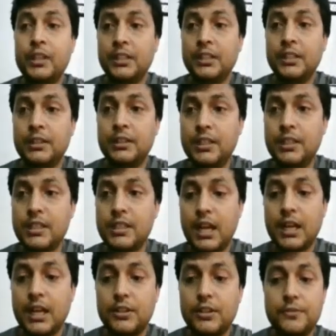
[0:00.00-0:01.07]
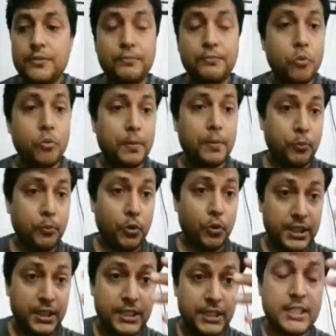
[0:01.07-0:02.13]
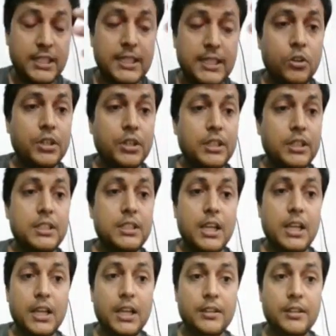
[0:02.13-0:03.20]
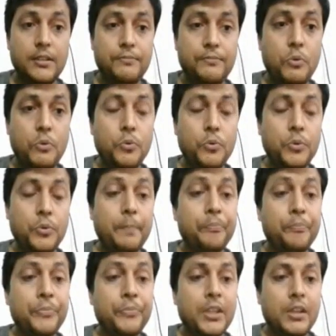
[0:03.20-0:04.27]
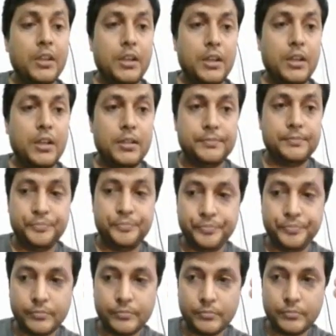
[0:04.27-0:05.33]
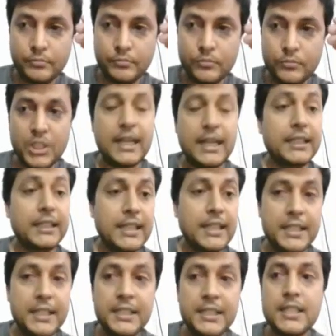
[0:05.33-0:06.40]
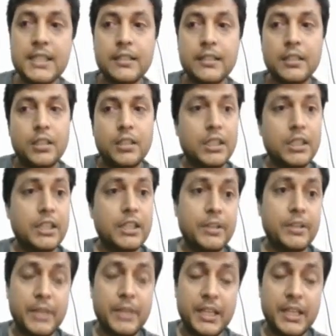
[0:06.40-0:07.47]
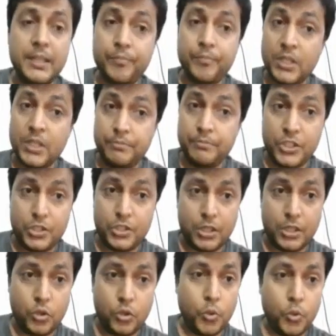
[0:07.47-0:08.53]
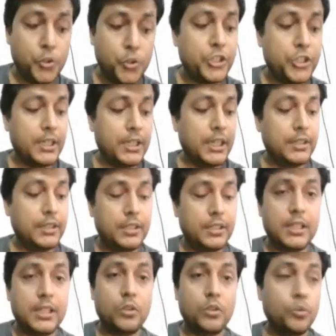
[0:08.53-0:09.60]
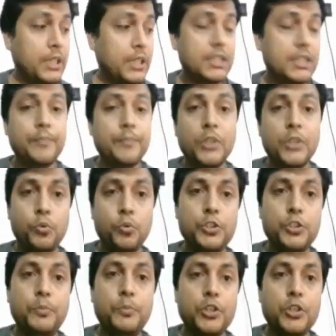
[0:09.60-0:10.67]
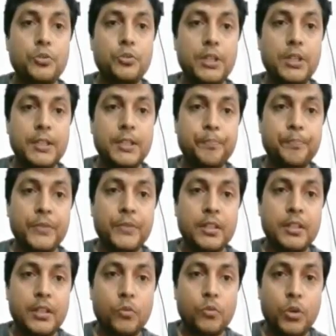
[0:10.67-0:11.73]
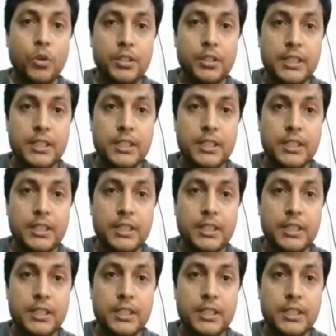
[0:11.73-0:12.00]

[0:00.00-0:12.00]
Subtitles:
So these are the 4 points, or these are the 4 uh, guidelines given by Mr. Koch, and these are known as Koch postulate.